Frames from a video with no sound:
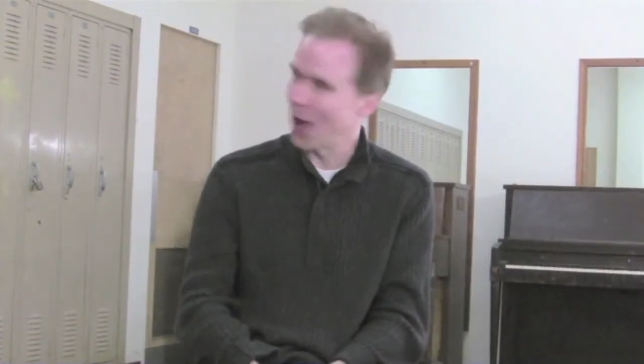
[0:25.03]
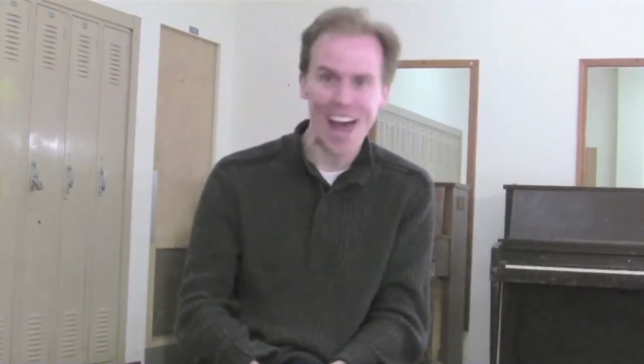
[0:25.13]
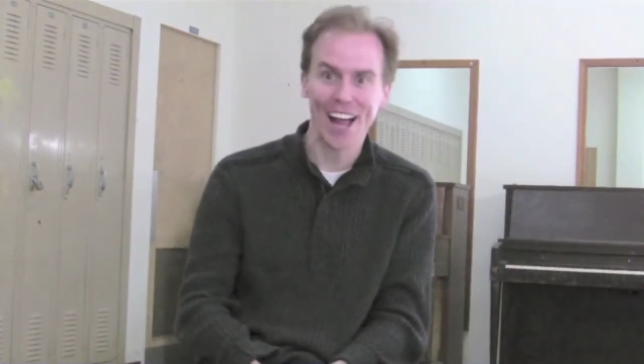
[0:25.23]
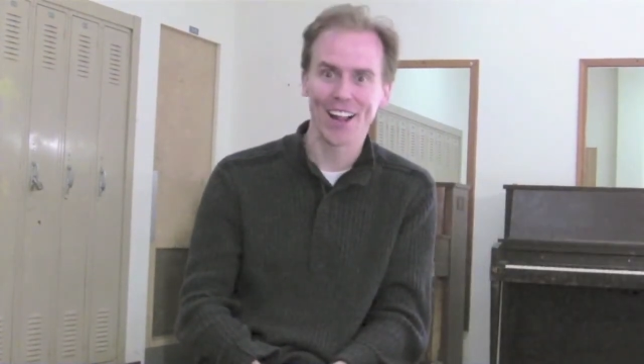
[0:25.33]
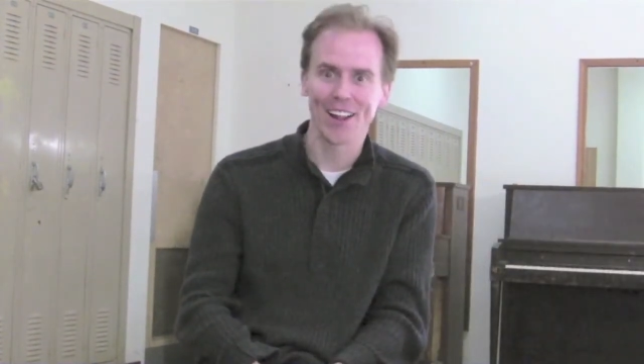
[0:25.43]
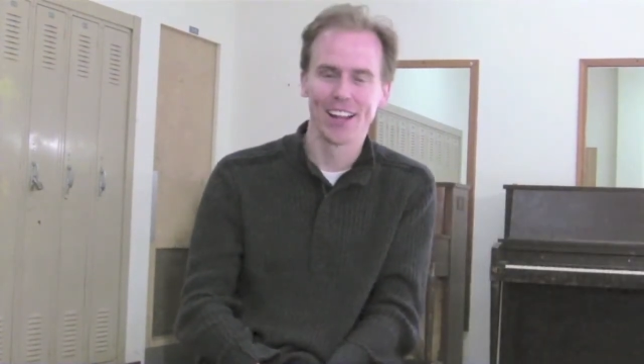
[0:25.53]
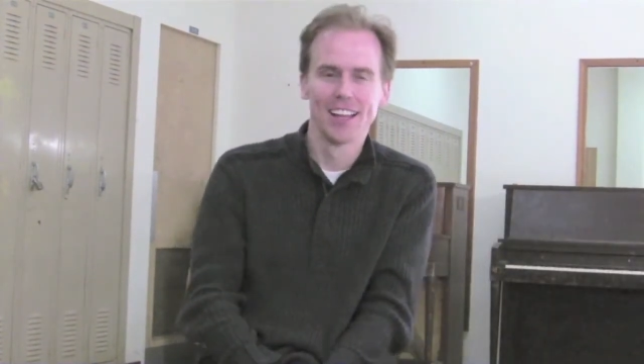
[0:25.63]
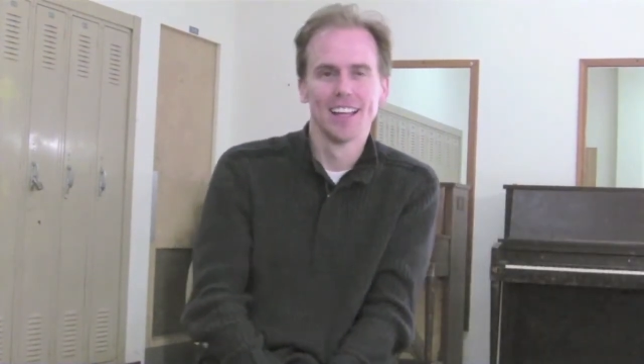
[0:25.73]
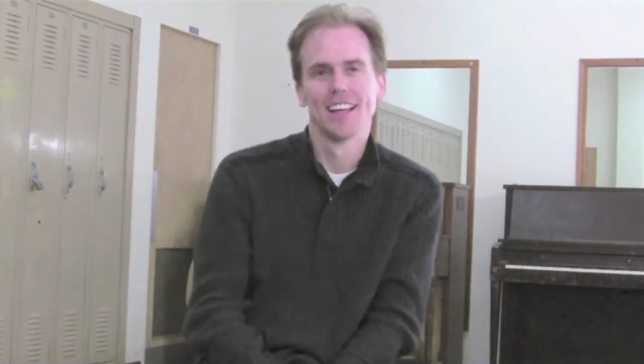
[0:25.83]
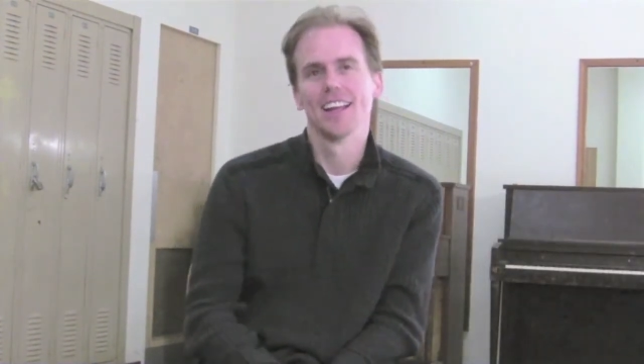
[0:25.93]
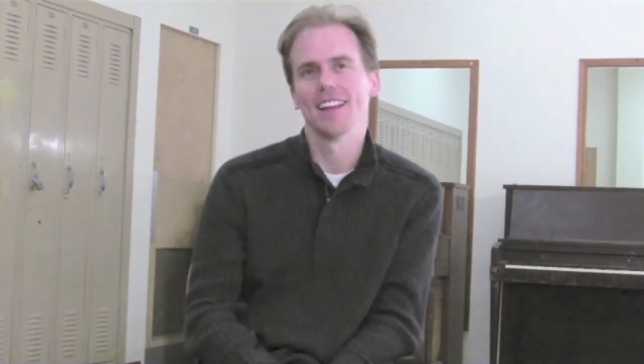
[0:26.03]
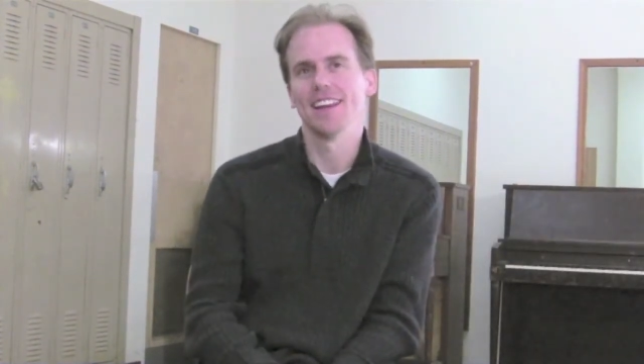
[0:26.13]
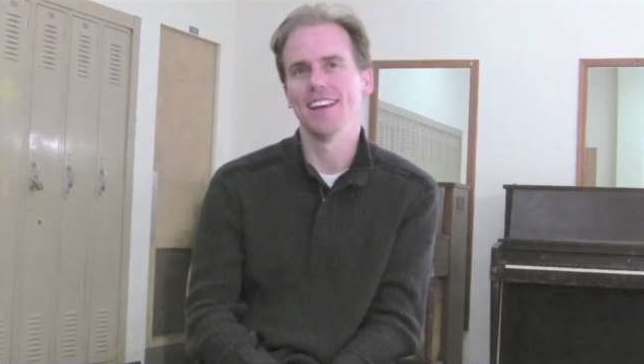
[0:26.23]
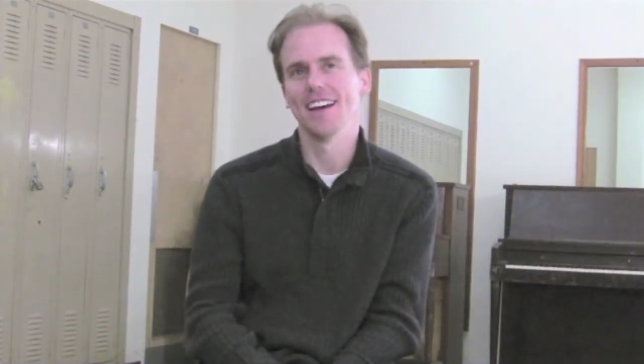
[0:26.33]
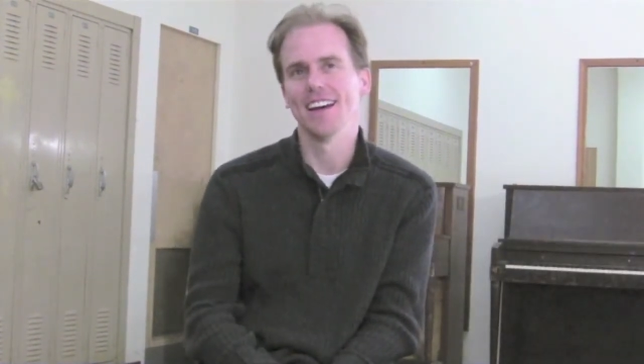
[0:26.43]
well,
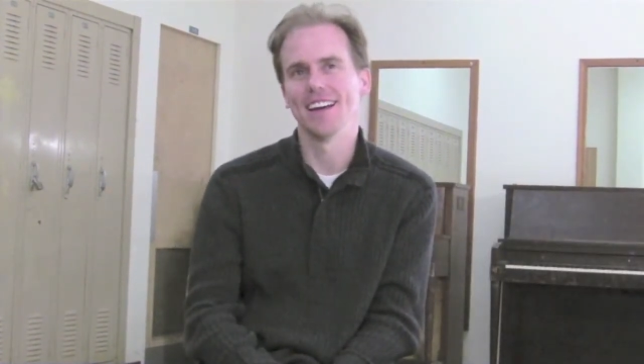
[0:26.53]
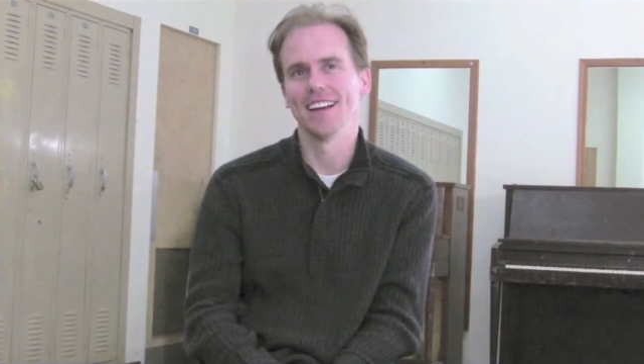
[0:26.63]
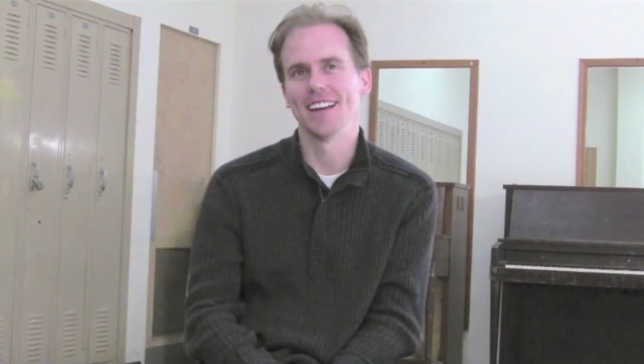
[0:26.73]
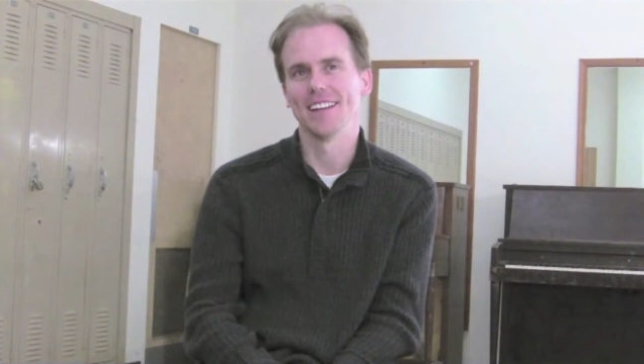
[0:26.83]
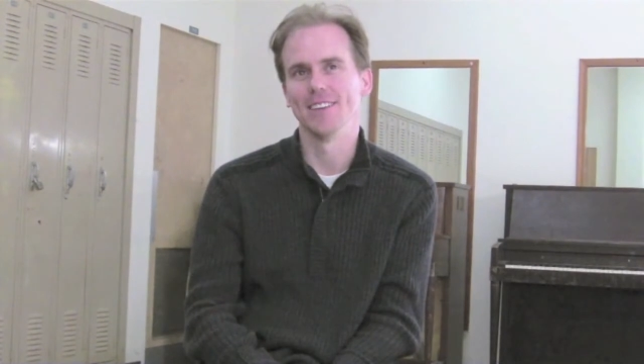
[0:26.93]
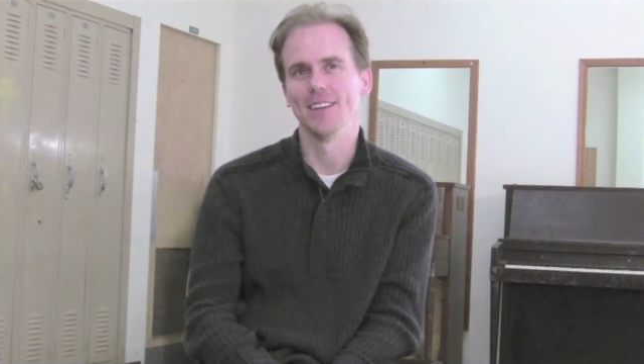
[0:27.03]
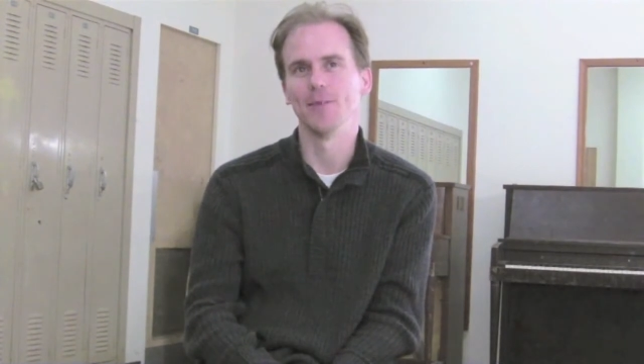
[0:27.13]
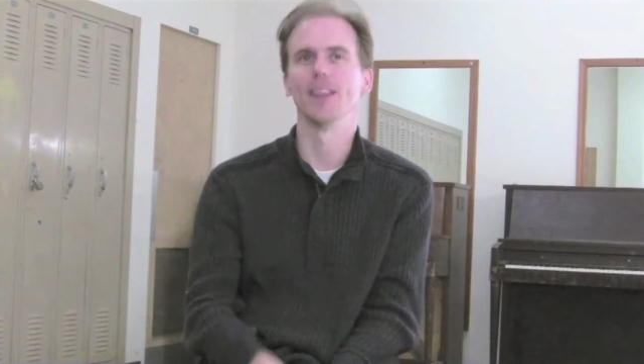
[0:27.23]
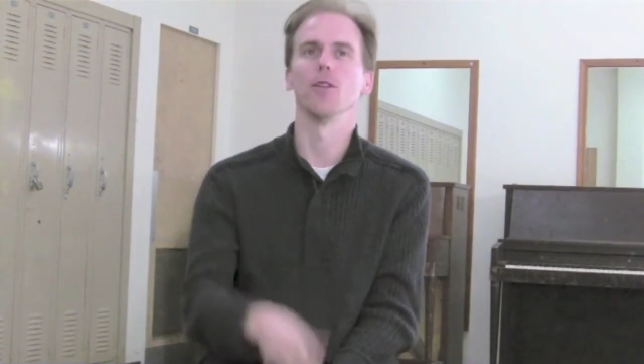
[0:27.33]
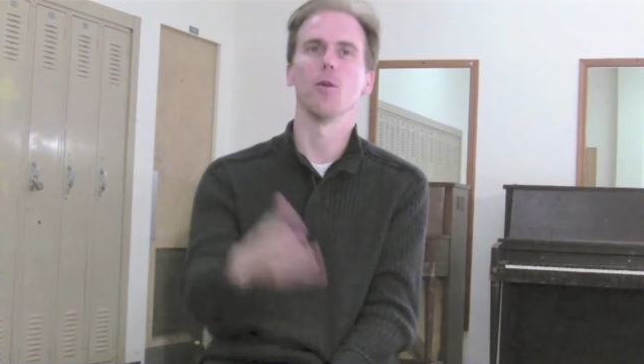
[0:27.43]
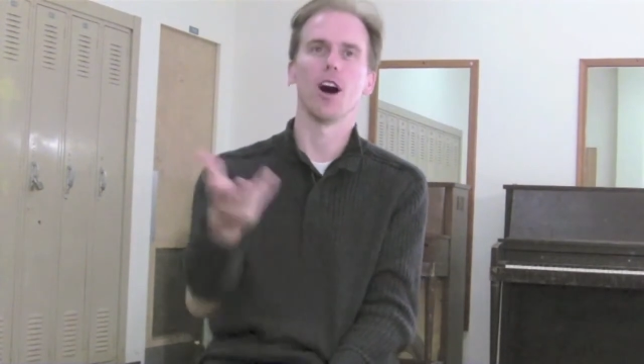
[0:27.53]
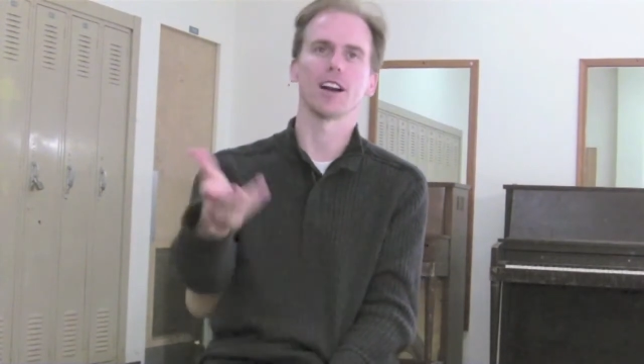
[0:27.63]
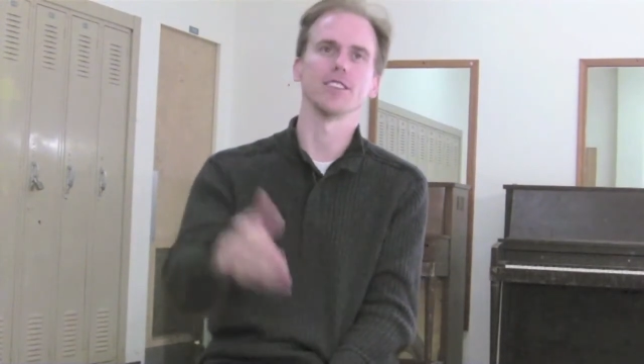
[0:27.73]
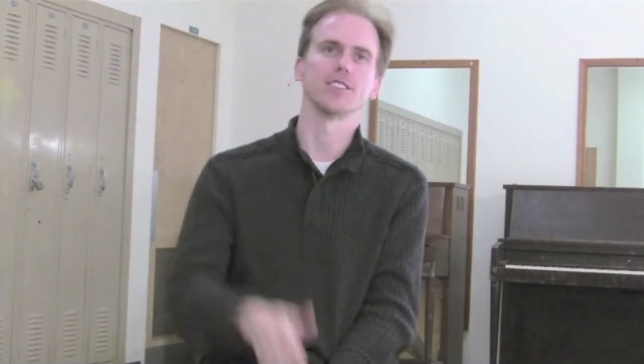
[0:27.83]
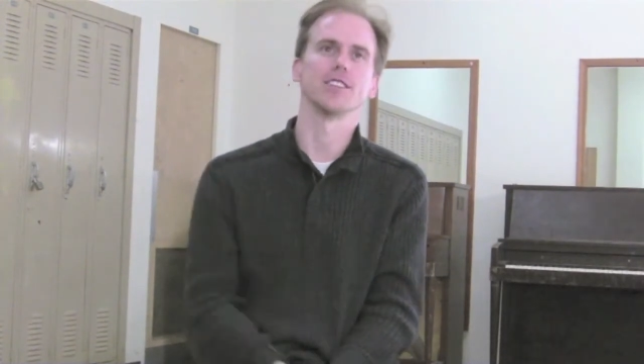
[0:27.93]
the uh, I do him, and then the
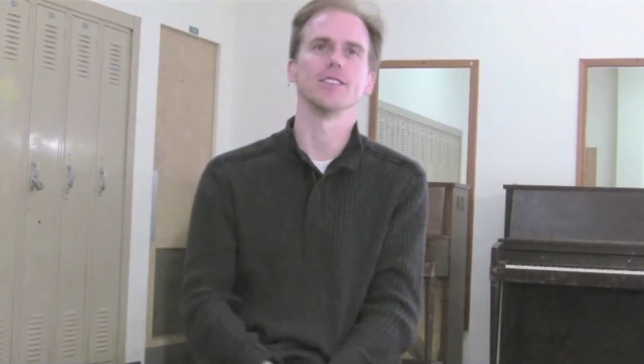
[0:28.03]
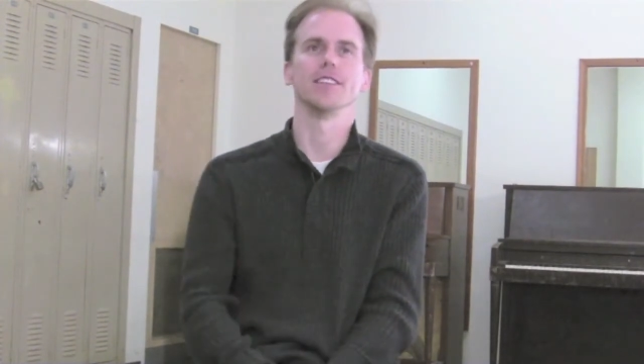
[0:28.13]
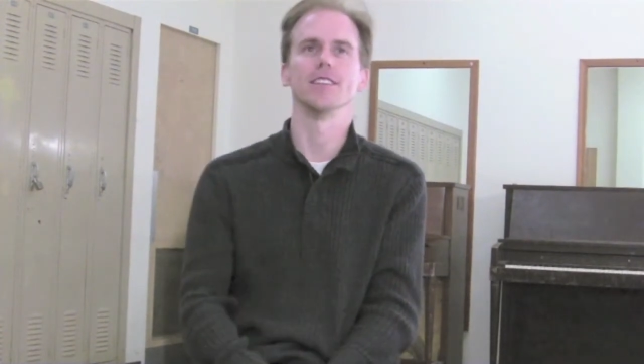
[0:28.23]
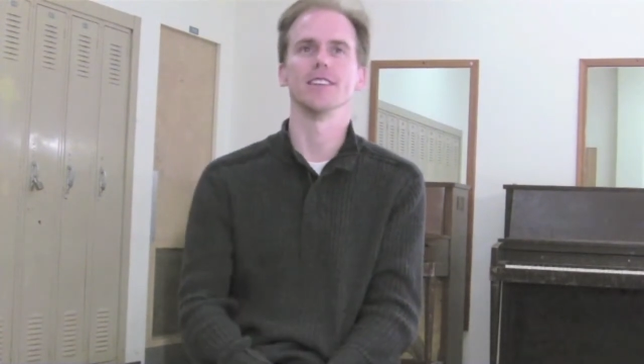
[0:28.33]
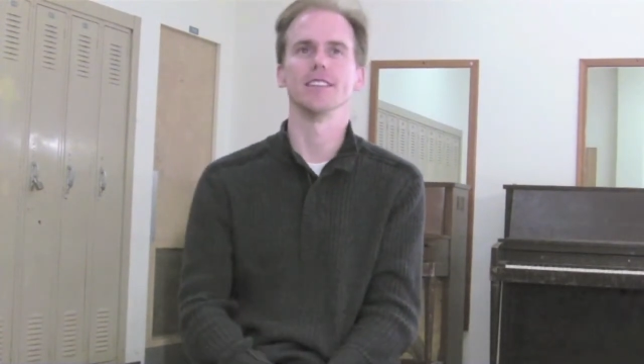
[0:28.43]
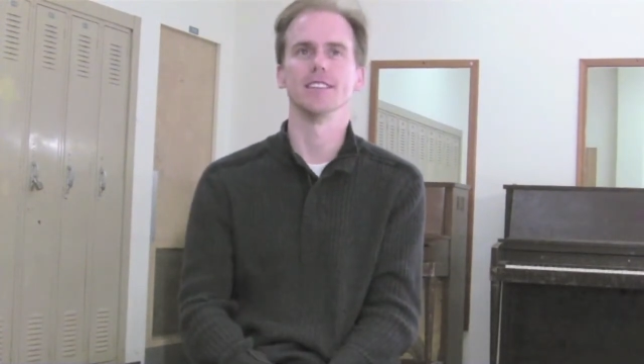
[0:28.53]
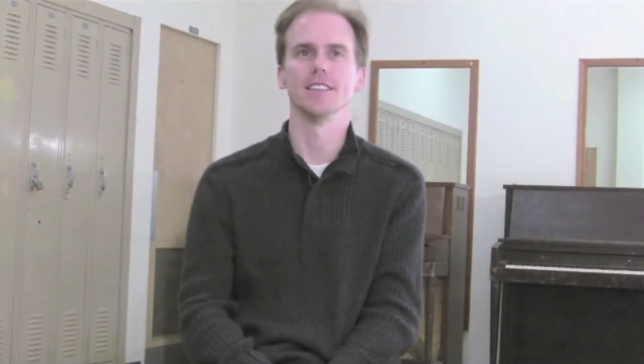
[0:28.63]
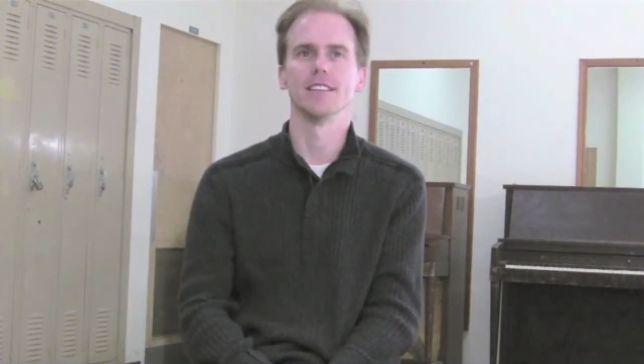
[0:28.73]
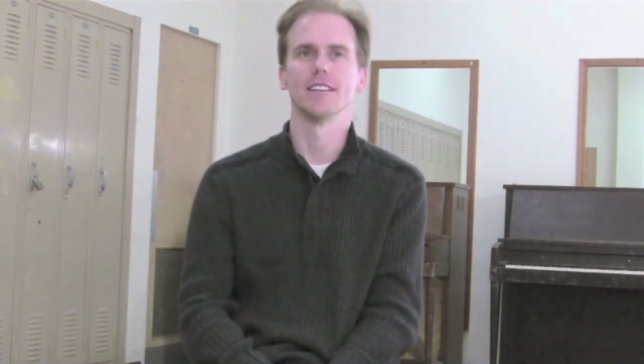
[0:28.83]
walk-in show. You know, I do.